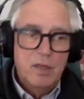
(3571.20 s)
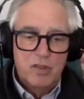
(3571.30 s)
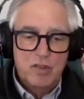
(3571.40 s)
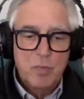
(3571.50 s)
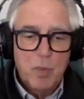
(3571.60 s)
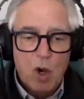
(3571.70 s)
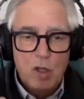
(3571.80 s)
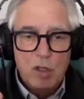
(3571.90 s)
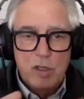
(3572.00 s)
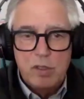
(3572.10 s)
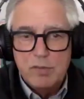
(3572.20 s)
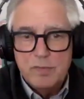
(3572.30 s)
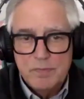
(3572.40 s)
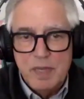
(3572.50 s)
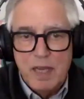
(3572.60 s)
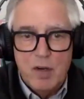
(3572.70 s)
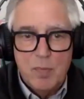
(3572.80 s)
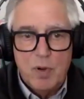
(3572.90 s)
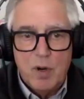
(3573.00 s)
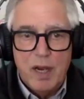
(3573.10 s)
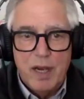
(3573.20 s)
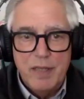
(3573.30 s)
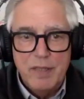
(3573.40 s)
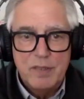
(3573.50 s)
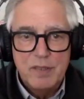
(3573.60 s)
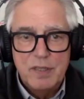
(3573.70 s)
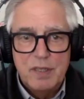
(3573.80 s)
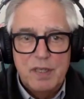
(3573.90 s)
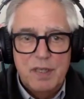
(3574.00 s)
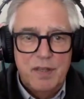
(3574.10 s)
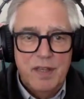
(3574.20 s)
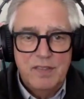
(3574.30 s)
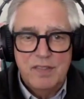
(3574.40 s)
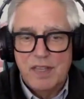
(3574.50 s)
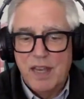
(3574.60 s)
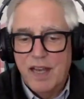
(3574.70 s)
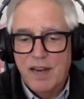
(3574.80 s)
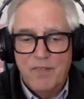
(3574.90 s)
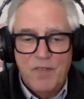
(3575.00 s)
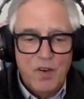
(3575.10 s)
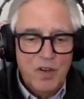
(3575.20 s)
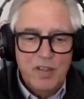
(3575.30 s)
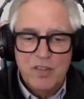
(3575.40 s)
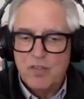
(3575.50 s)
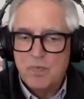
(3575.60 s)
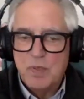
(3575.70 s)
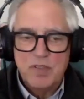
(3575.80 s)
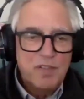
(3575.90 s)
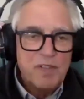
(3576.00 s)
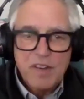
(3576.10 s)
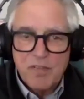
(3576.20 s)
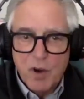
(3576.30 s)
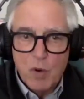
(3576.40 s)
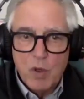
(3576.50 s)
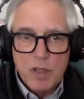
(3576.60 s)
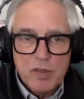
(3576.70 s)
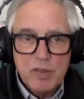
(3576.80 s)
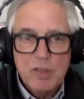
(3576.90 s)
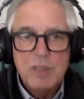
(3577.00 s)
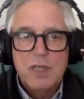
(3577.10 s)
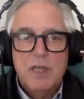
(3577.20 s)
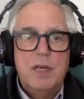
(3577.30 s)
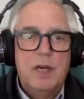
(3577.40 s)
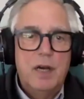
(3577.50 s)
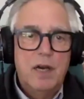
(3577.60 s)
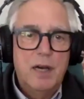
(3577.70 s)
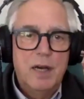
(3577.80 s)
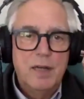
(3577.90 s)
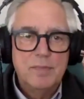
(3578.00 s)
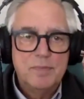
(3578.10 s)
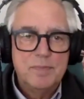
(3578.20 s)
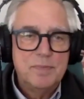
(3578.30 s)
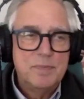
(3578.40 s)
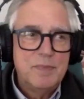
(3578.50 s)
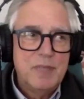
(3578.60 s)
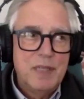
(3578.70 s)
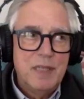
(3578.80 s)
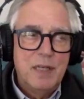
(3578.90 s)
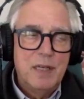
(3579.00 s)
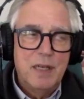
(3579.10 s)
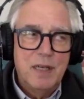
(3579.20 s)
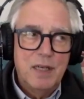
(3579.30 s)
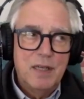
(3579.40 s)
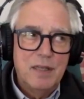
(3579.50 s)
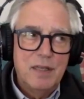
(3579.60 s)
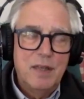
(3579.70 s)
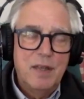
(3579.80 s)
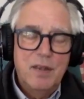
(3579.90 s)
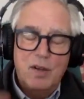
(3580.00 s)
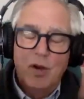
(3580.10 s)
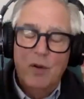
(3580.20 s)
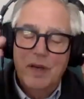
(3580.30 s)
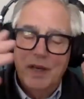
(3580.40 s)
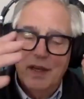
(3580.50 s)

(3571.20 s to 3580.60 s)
smaller enterprise that's got a very specific focus, uh, uh, you know,